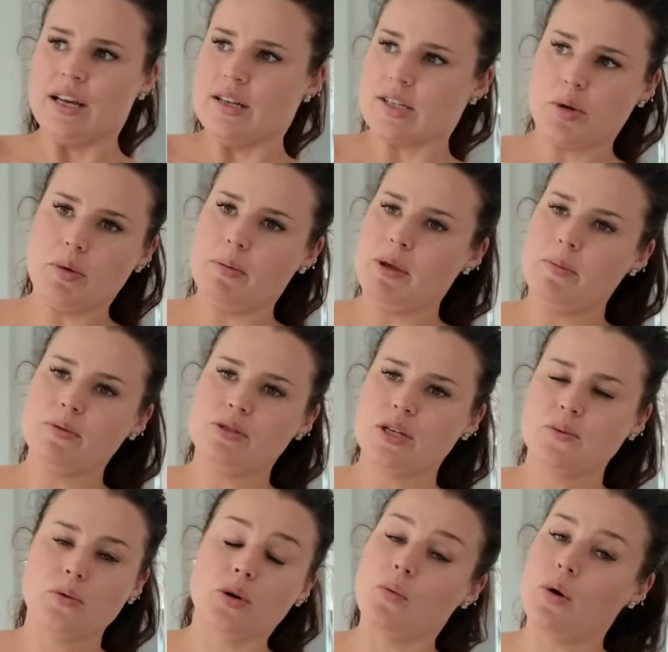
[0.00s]
so many people
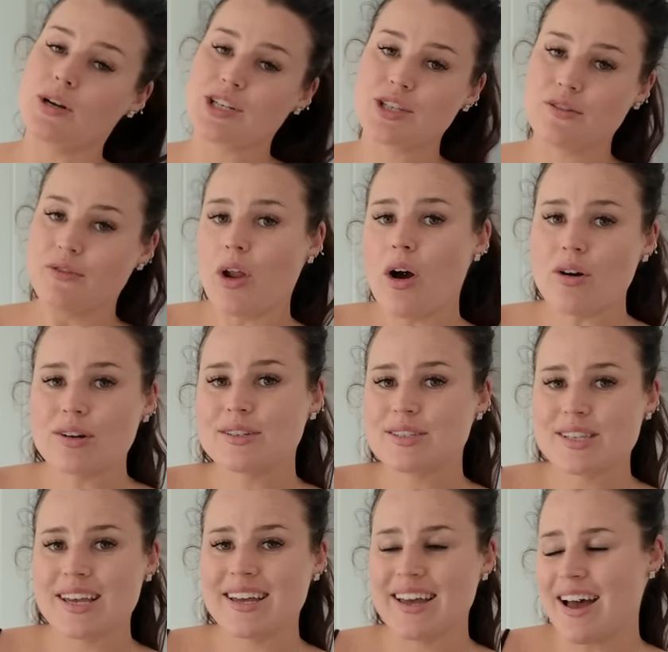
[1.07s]
just want to watch the
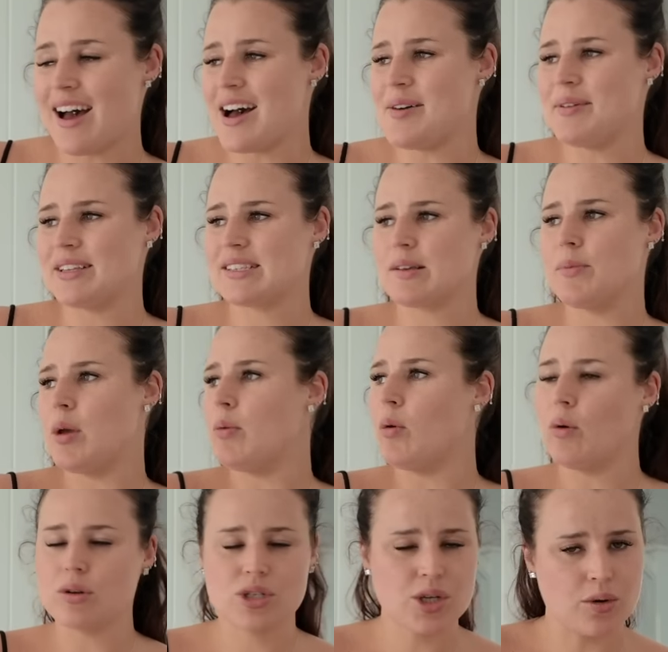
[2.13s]
vlogs, um, and some people
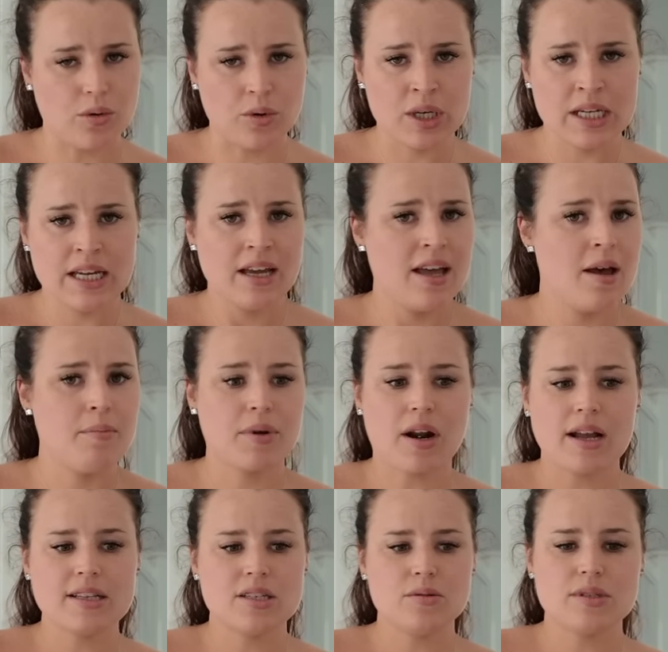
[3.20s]
watch it all. But
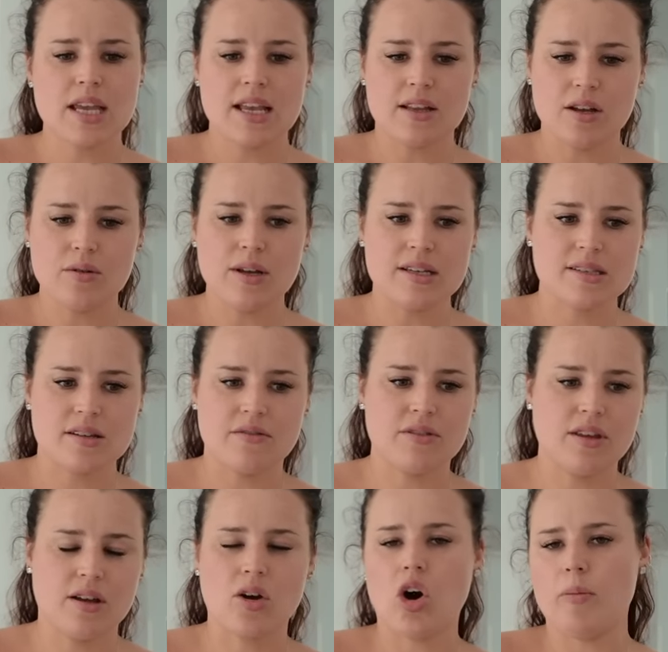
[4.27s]
I do take notice of
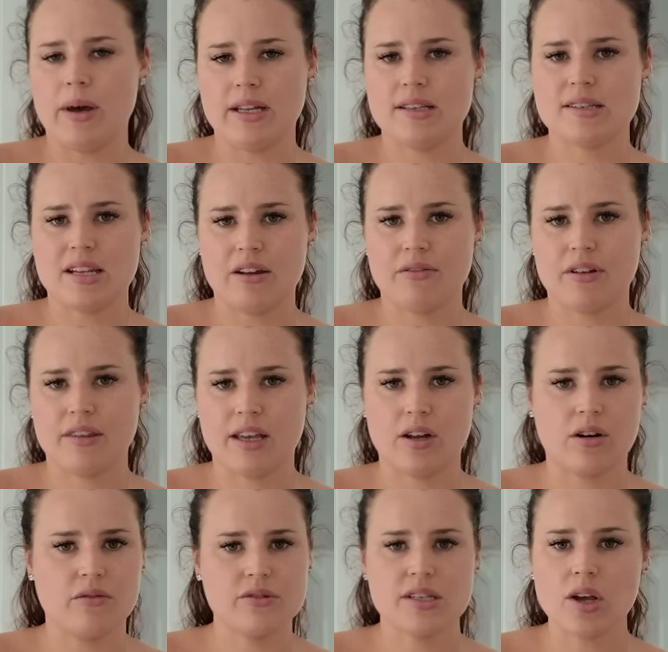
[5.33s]
the comments and everything,
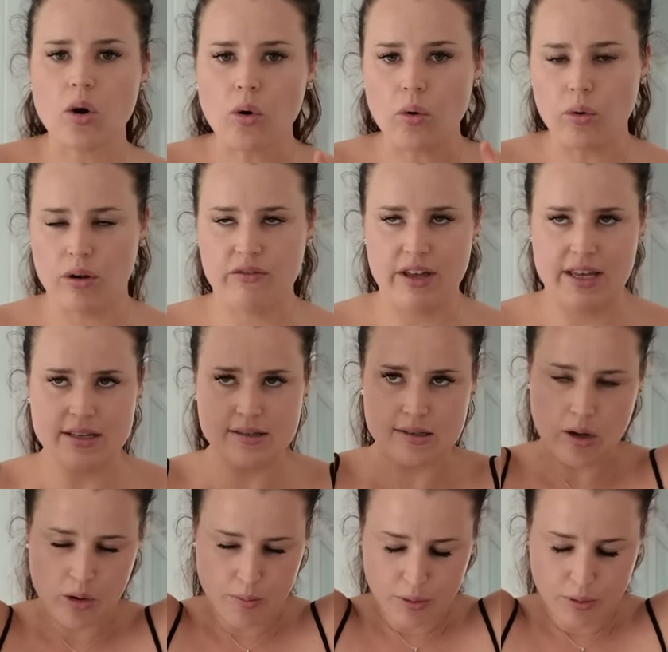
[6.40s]
and obviously all of it is so